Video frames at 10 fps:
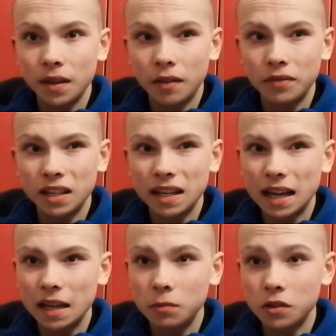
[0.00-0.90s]
other than
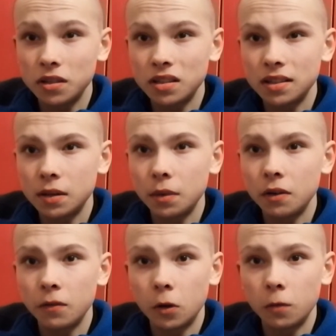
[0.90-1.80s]
that, he wasn't too
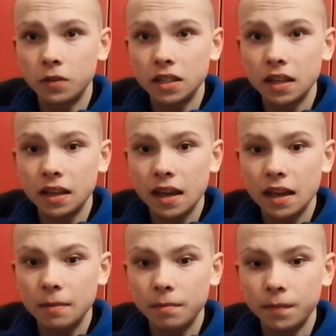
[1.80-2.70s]
involved in the
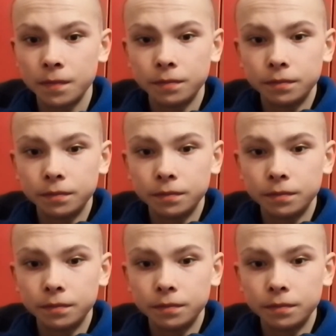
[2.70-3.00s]
game.